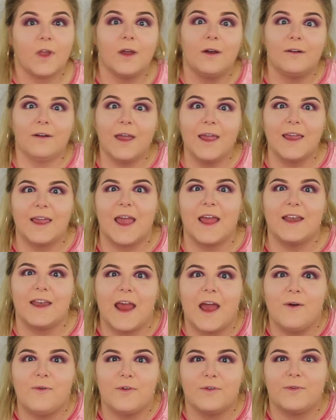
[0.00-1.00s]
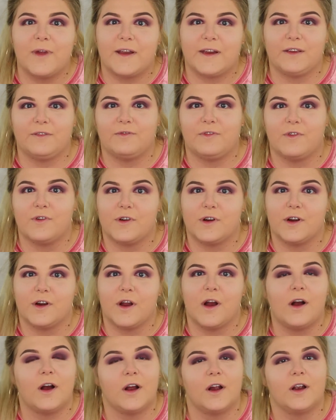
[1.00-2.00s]
Okay, and now we're ready for
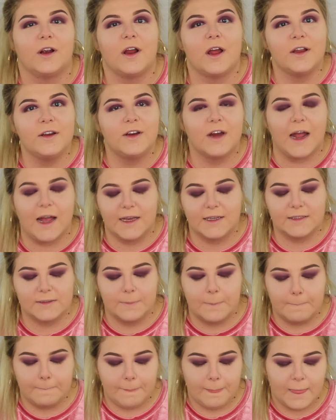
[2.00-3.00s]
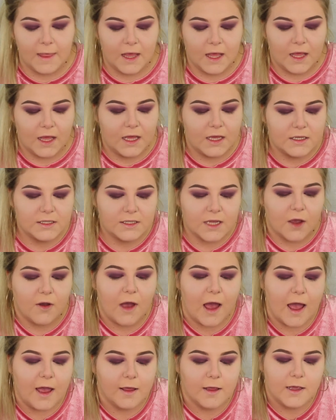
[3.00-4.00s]
our under eyes. So
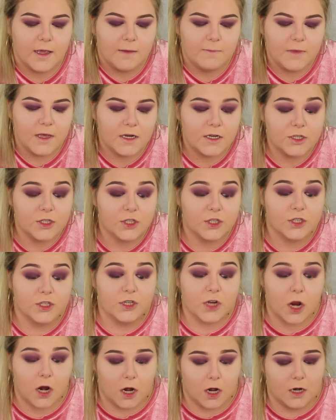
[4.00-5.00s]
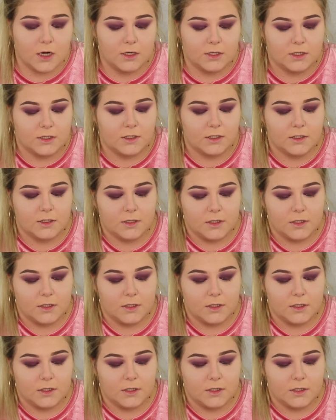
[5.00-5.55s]
I am gonna start